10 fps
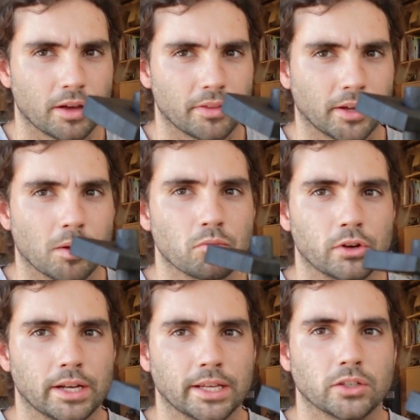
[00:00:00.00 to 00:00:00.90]
I think I'm
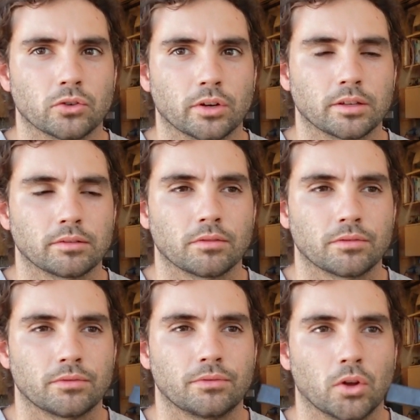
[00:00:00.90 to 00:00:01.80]
really enjoying
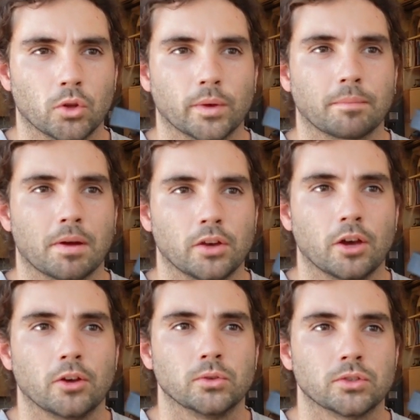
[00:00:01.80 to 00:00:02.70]
following my
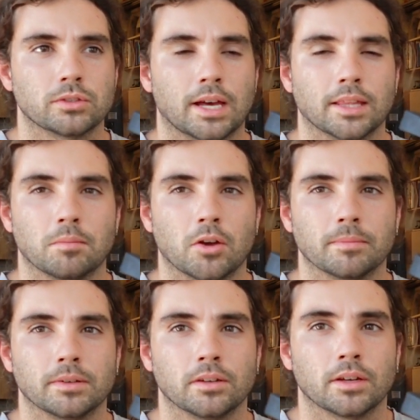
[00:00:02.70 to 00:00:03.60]
nose at the
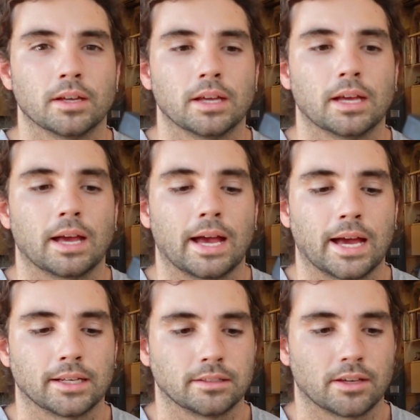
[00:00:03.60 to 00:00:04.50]
moment,
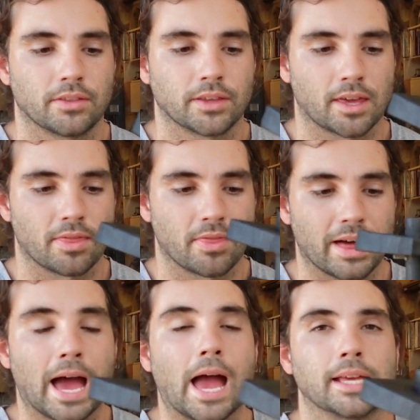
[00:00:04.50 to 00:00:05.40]
and I think
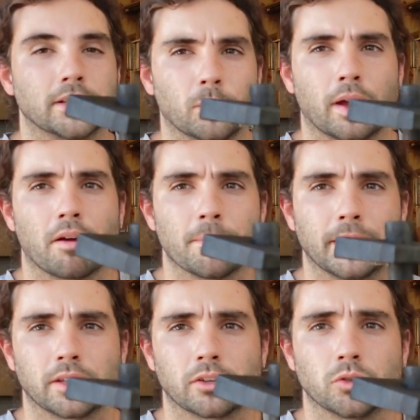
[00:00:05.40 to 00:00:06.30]
that is where I
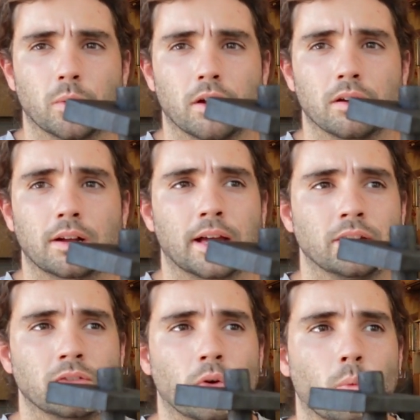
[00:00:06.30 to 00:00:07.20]
make good work,
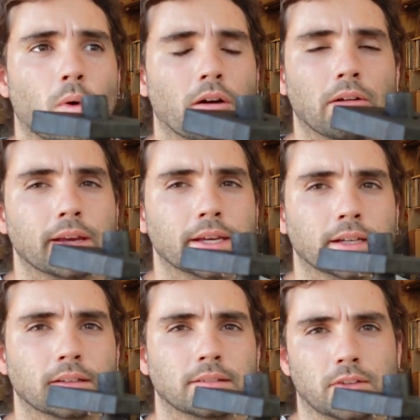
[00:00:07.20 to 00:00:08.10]
and not
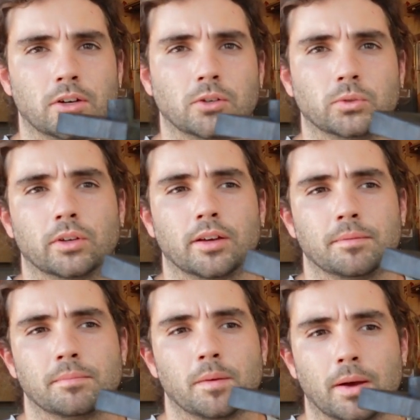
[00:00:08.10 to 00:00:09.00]
worrying the whole time
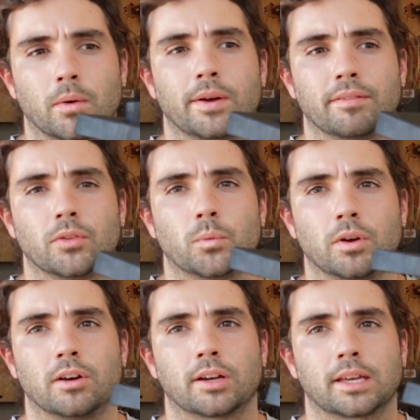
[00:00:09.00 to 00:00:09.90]
about whether the
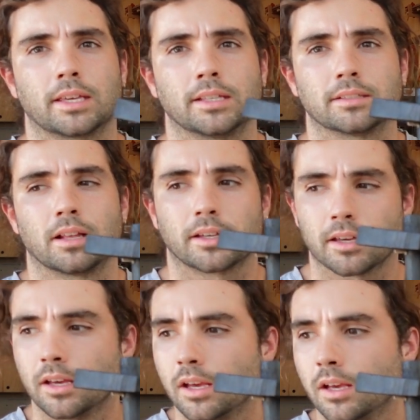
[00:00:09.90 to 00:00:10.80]
work is like
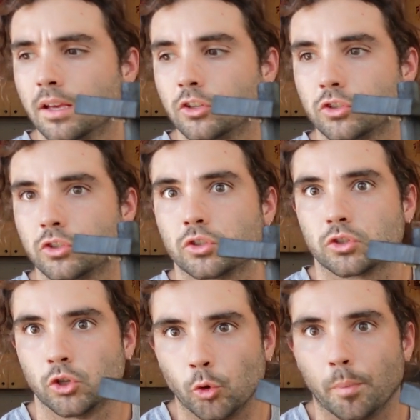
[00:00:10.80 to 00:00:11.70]

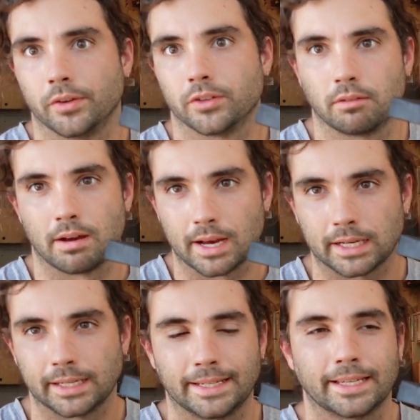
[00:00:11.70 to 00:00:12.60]
super
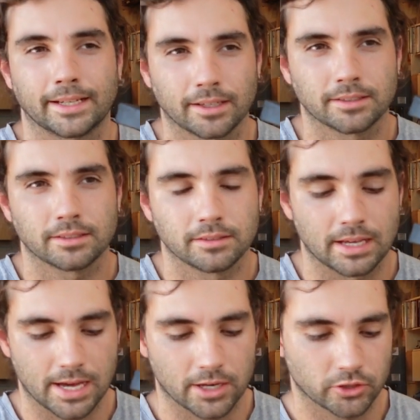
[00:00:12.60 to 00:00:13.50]
directly linked
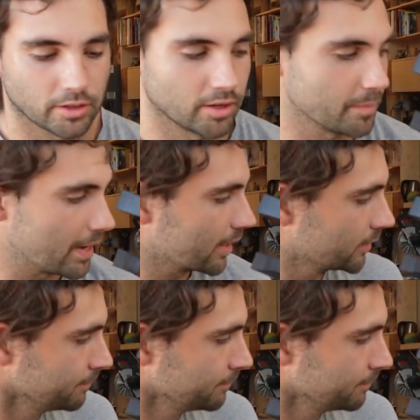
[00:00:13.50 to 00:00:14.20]
to ash dieback.